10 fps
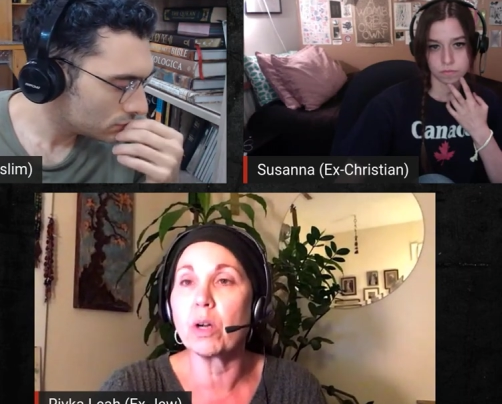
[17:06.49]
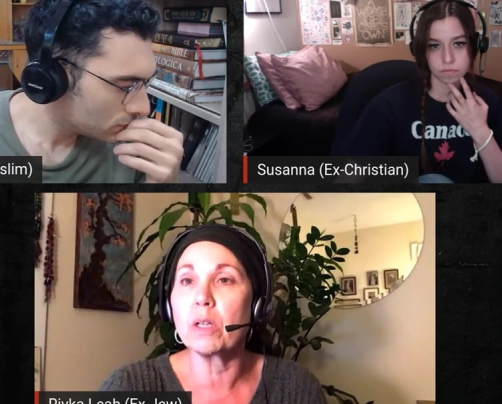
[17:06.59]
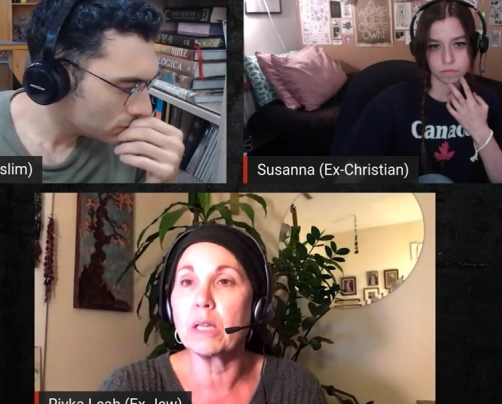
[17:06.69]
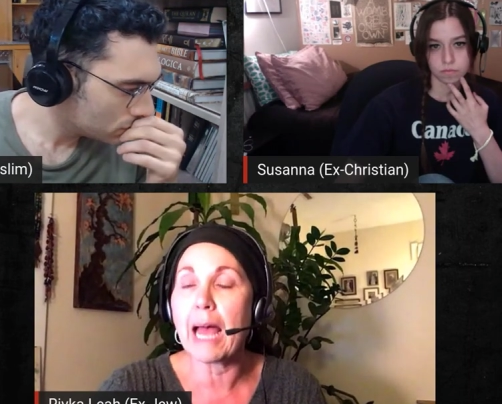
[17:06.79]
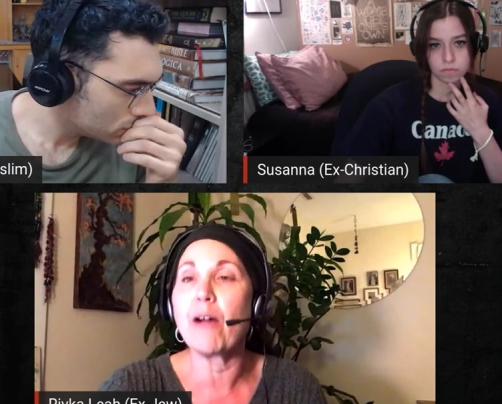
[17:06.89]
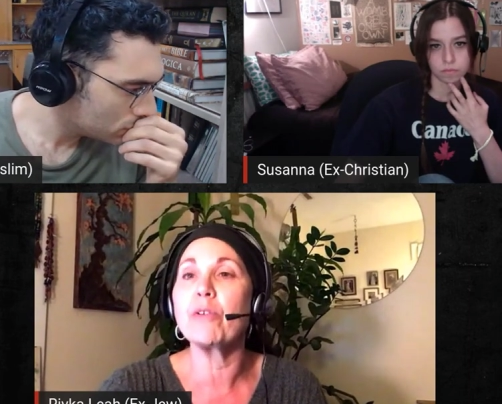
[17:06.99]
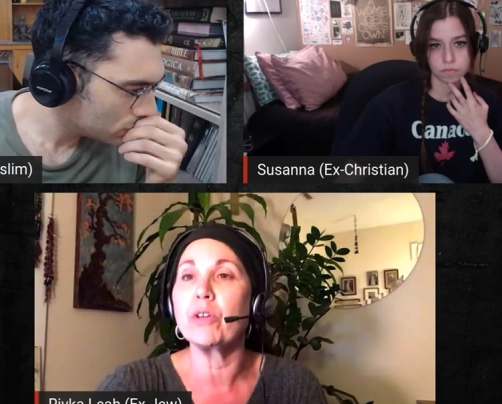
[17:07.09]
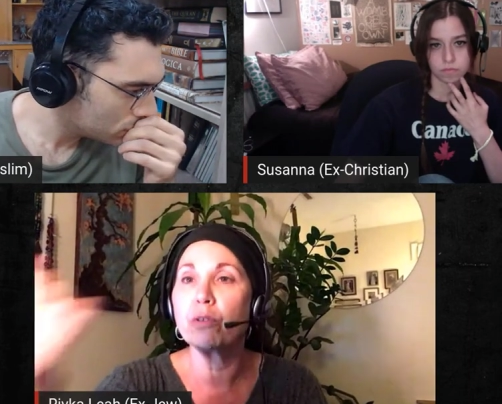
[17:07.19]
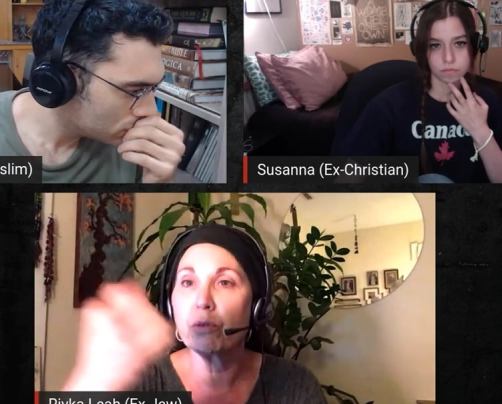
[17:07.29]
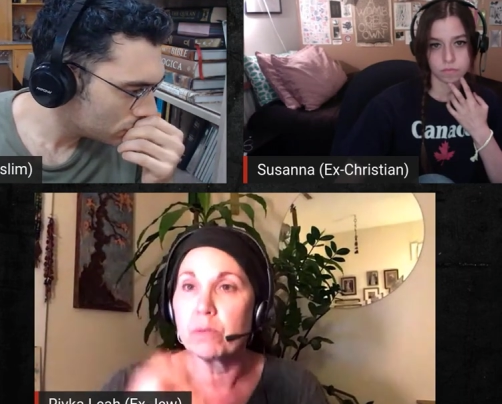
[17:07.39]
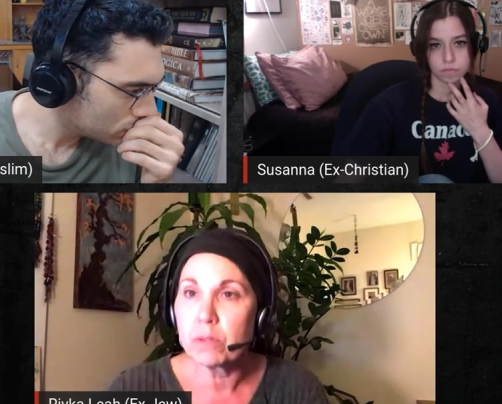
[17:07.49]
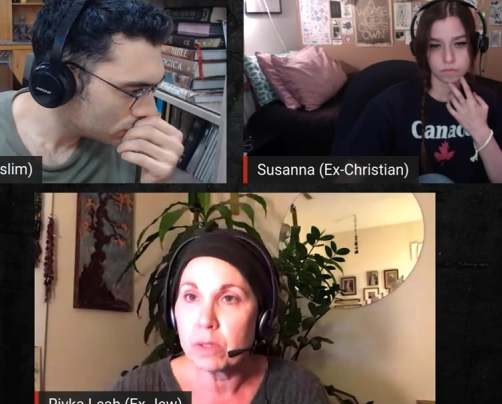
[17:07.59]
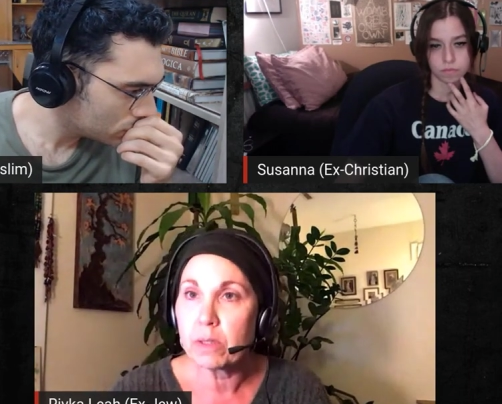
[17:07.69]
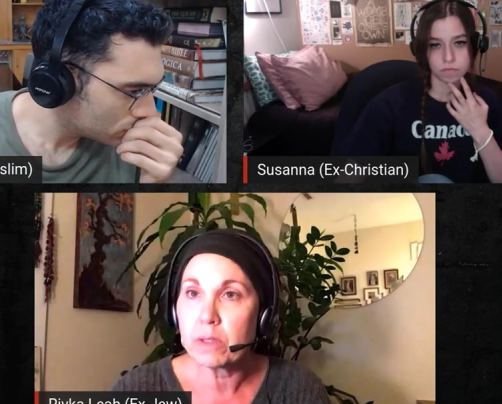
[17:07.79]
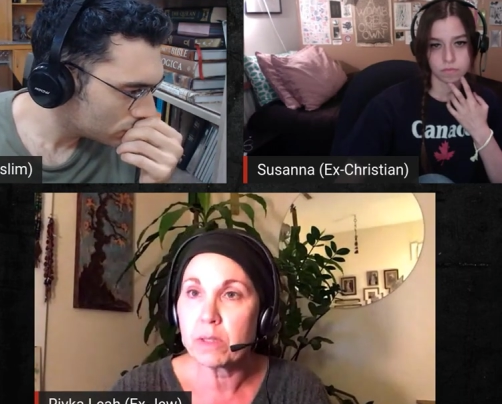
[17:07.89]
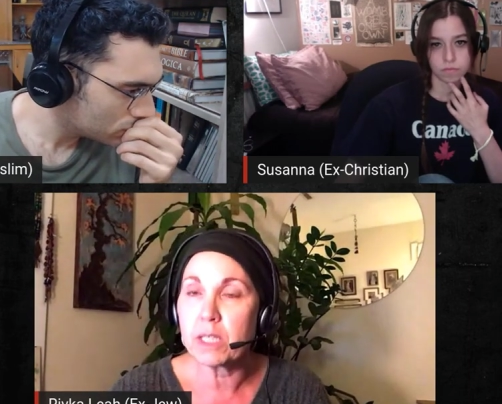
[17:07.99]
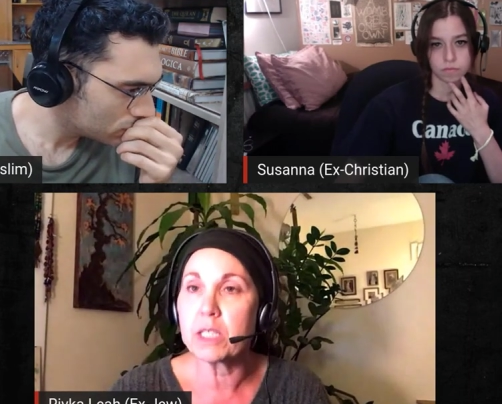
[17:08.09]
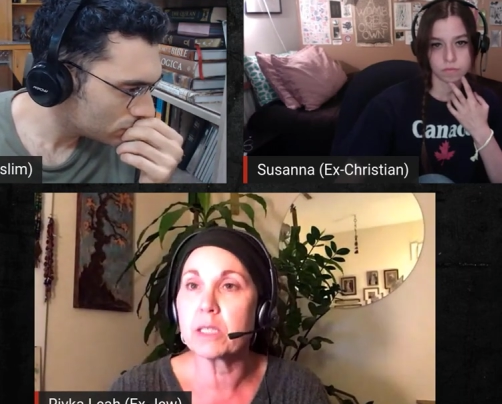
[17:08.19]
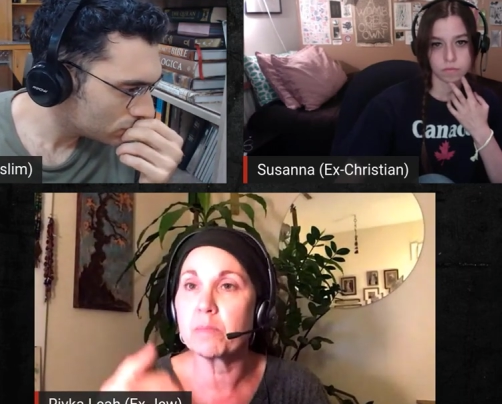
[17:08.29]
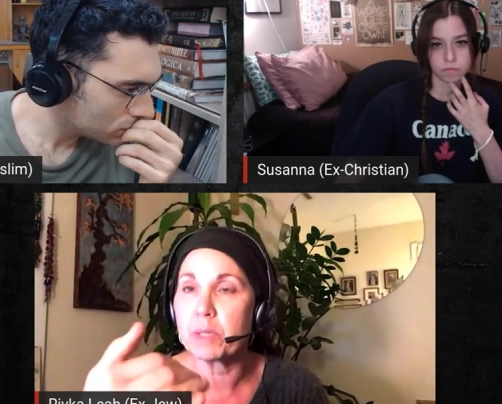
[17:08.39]
Speaker 1: or allow you
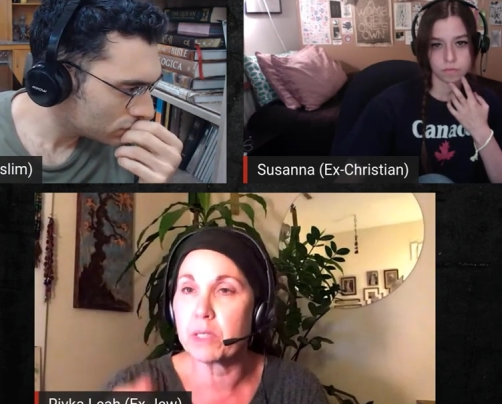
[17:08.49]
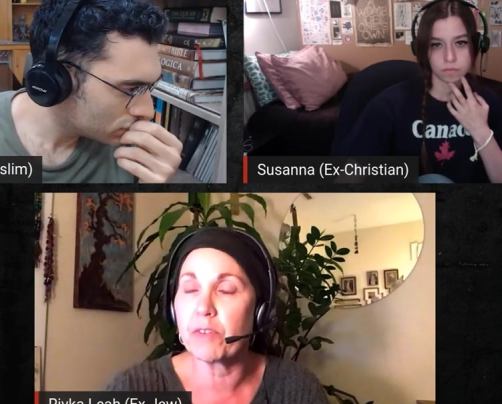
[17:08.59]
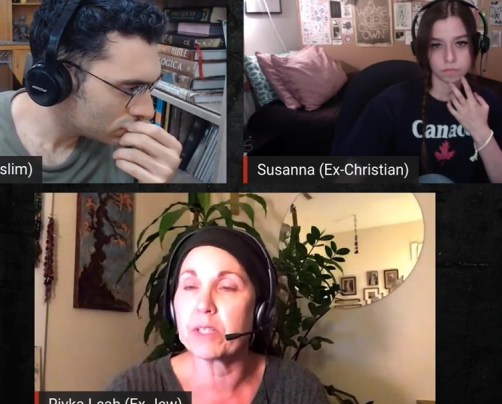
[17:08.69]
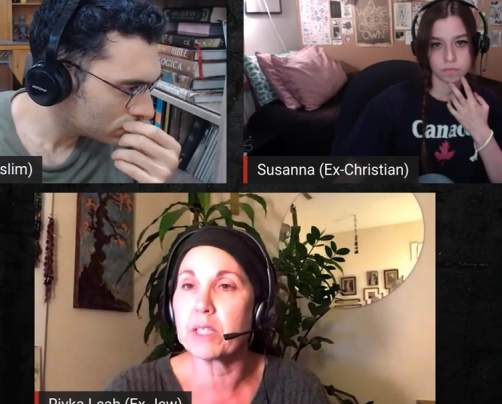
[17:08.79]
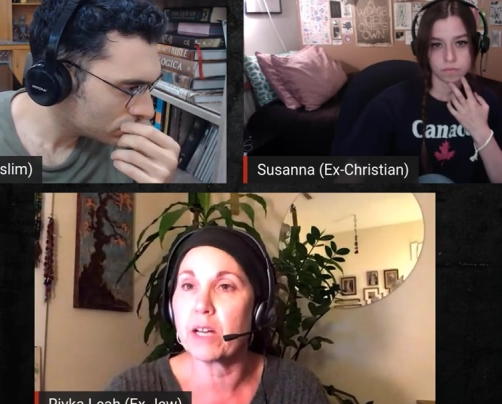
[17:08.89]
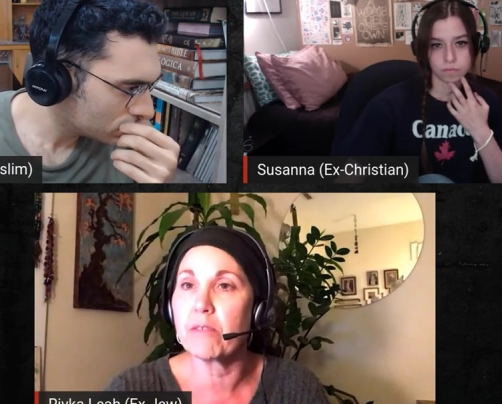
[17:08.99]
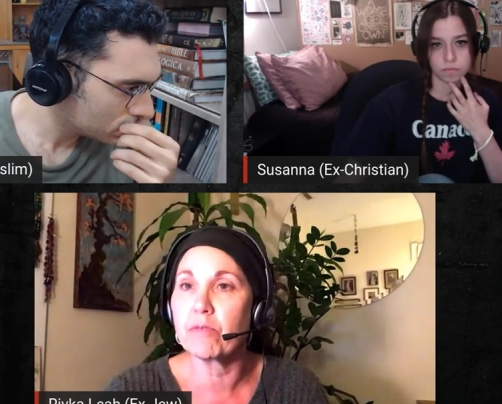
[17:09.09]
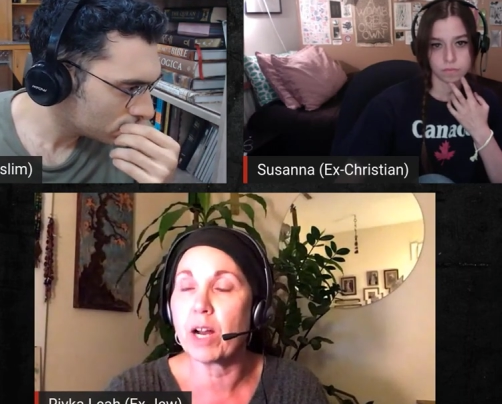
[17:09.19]
these specific set of